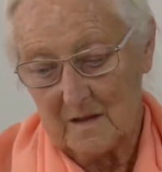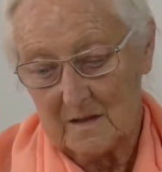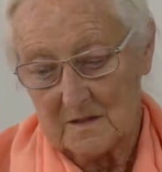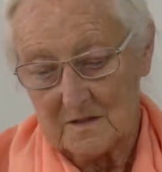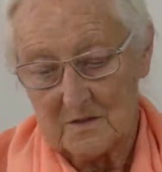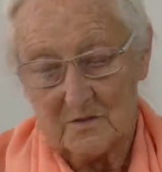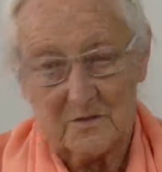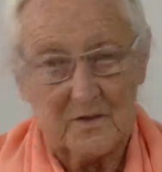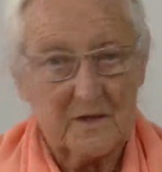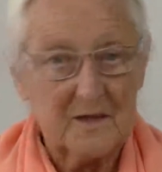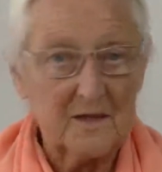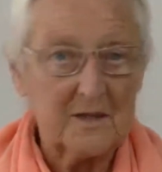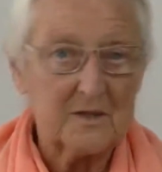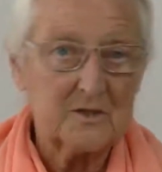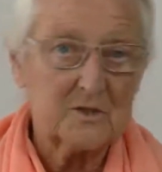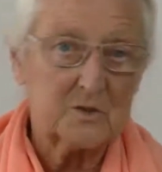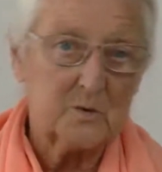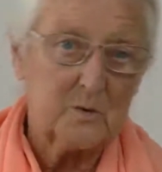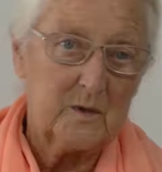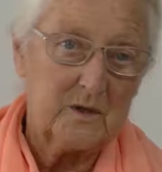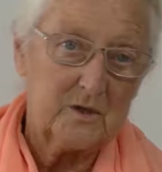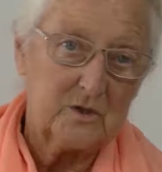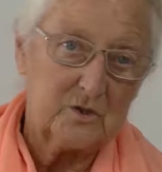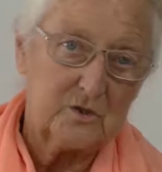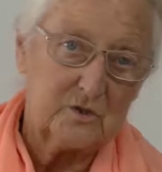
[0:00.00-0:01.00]
So the next
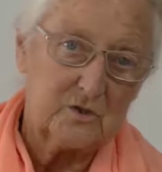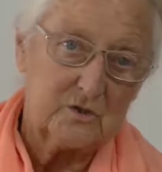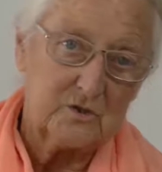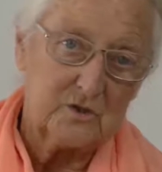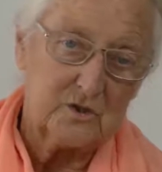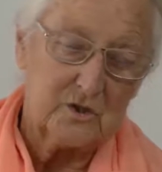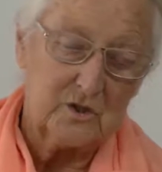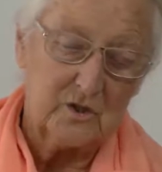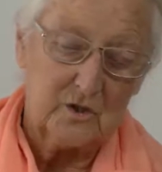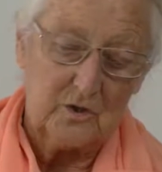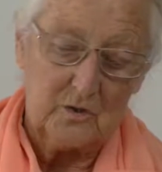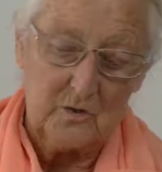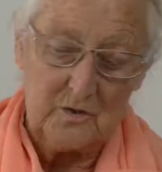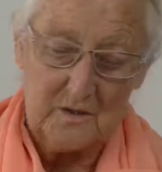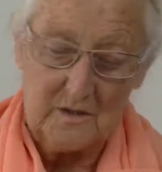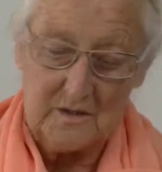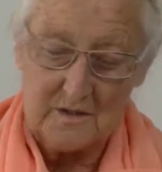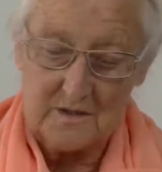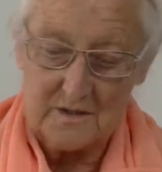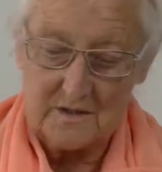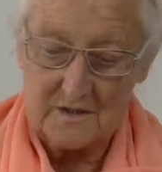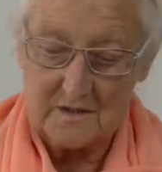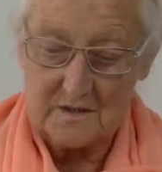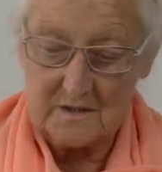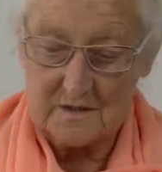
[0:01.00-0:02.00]
question to go
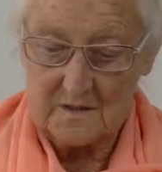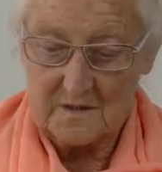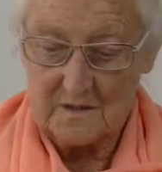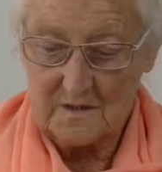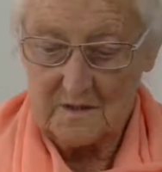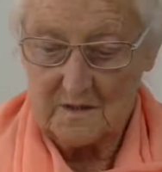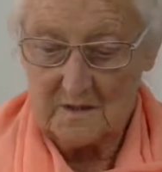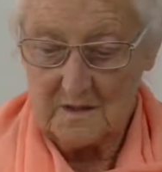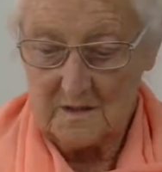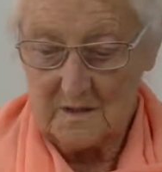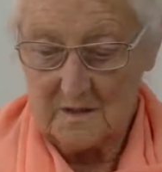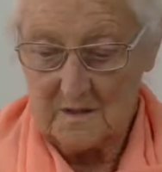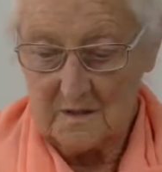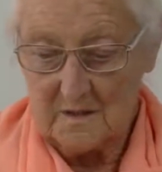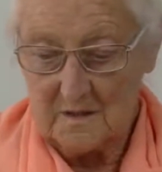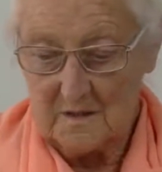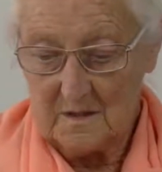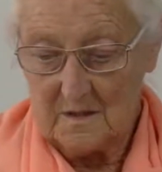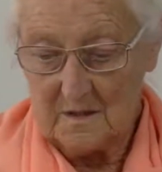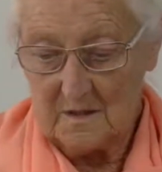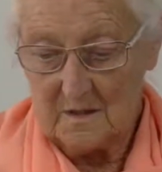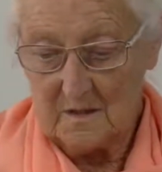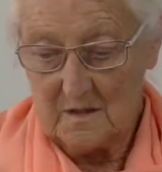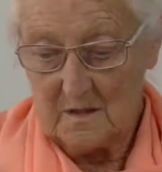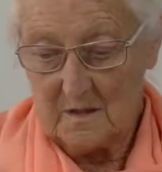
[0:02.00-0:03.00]
is,
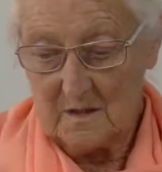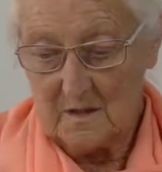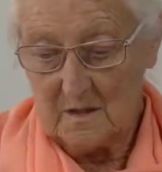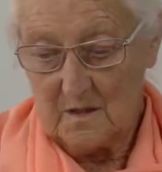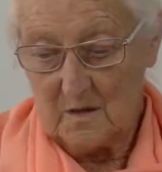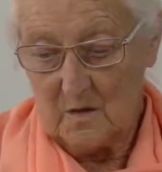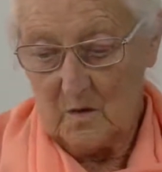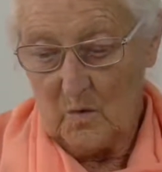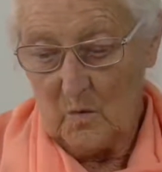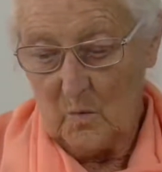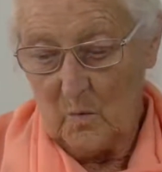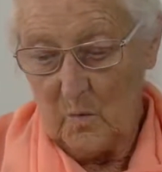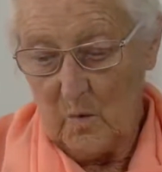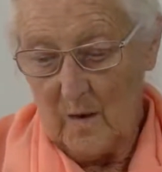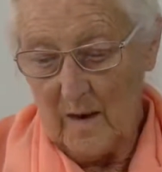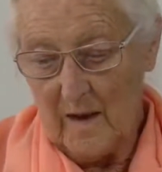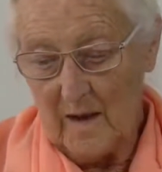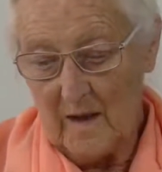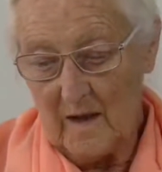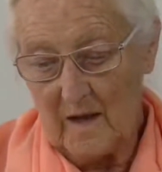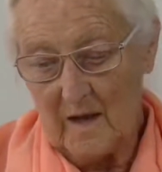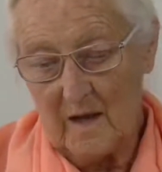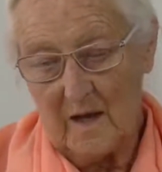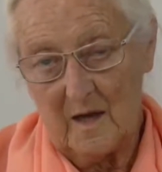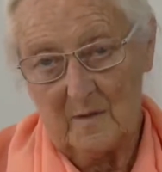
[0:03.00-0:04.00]

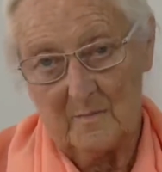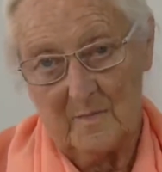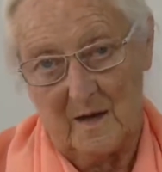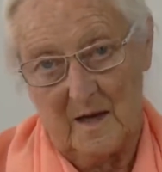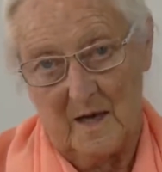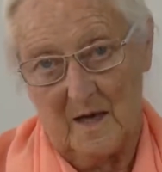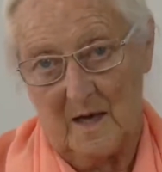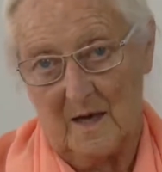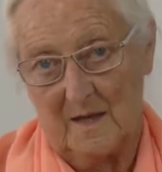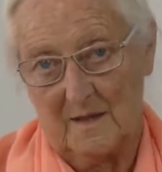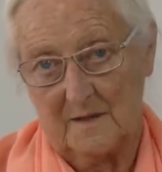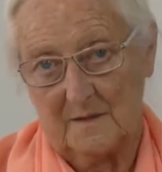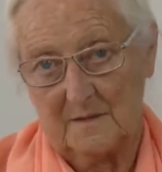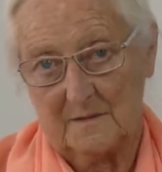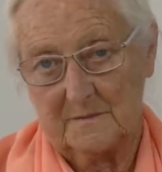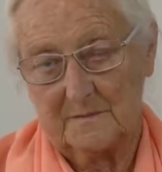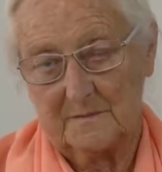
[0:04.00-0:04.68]
where am I?